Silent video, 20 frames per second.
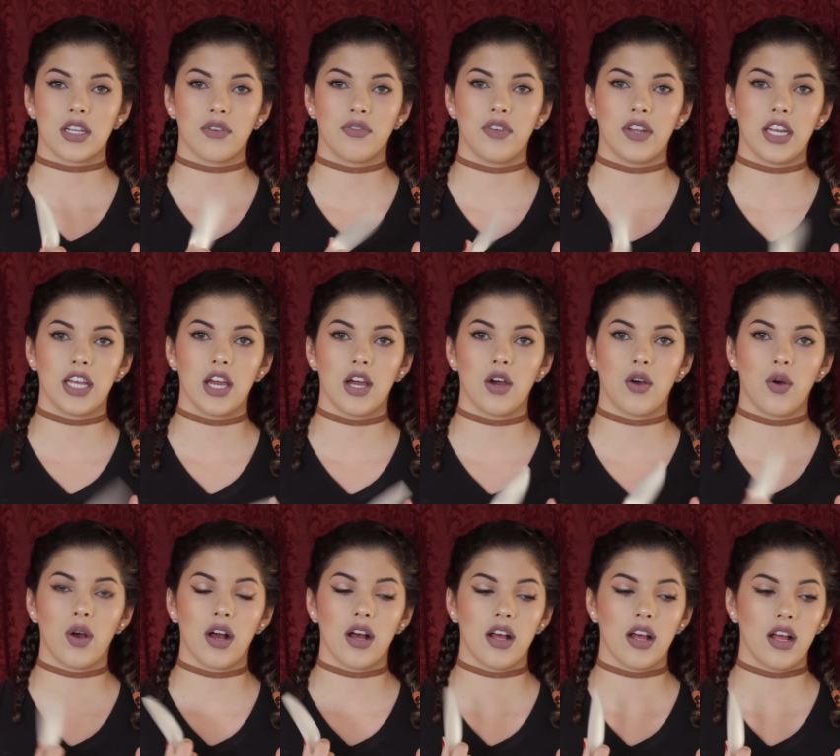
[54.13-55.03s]
a
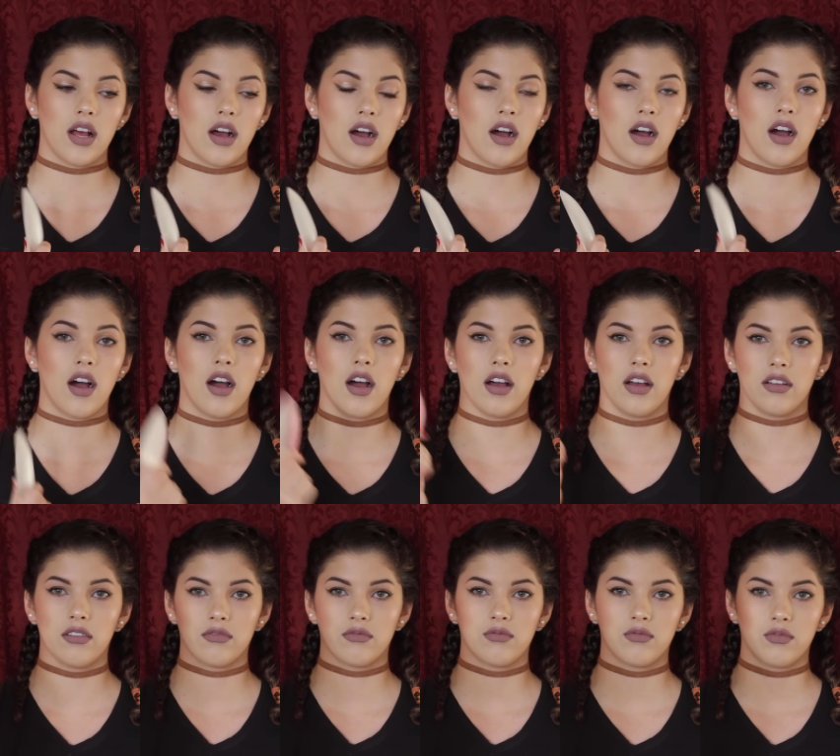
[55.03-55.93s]
video
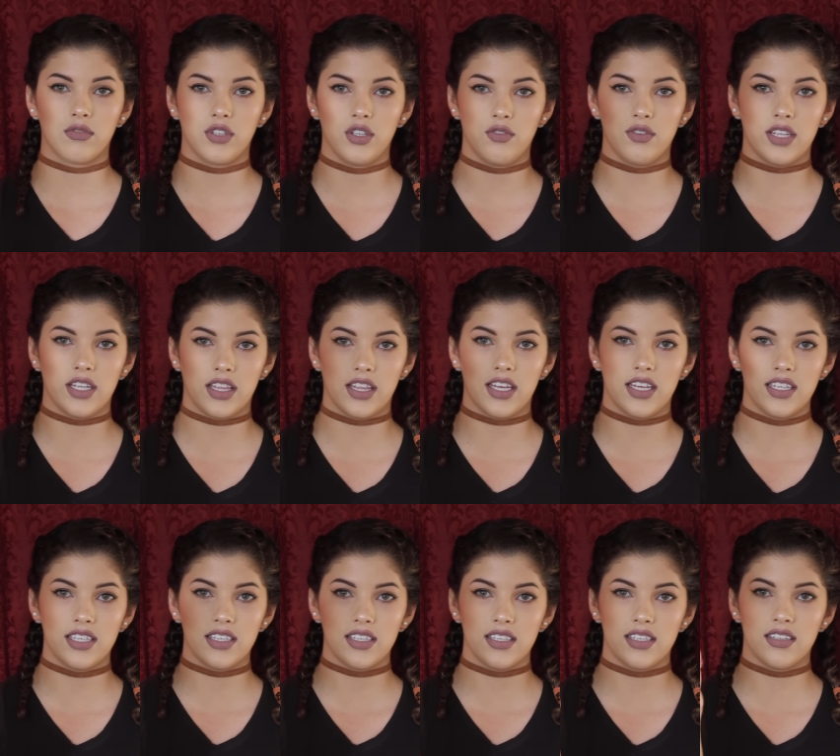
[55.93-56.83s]
using
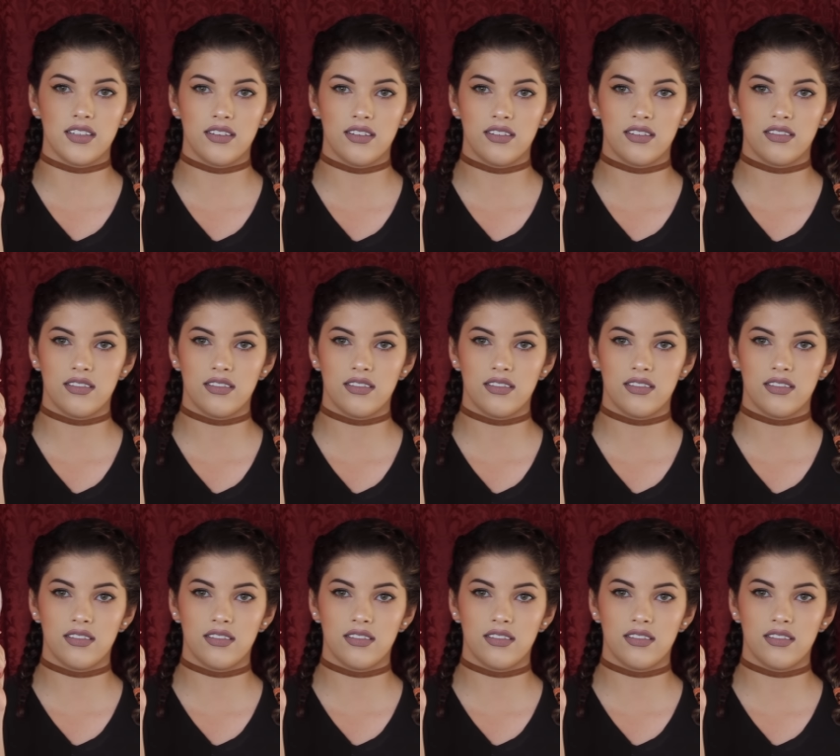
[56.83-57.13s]
this.